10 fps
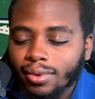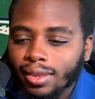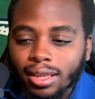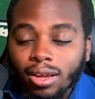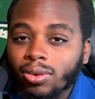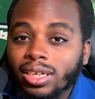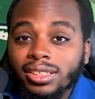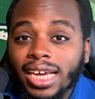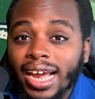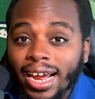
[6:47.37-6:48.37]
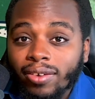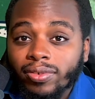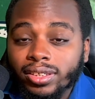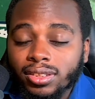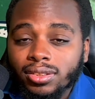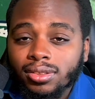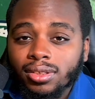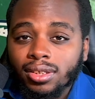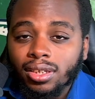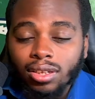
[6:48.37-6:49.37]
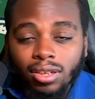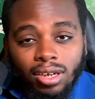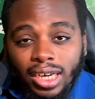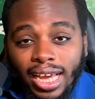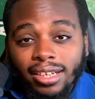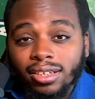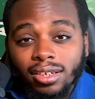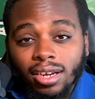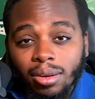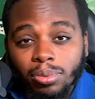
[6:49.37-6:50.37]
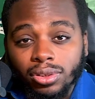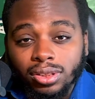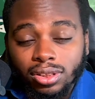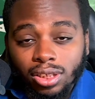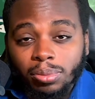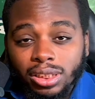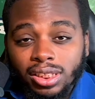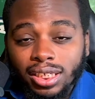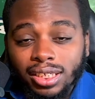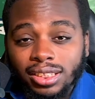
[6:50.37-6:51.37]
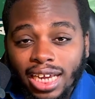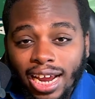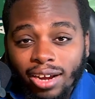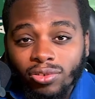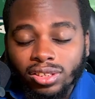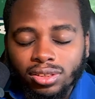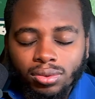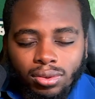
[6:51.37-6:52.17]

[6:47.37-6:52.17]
No, he's average. Look at the numbers. Jeremy Chinn is average.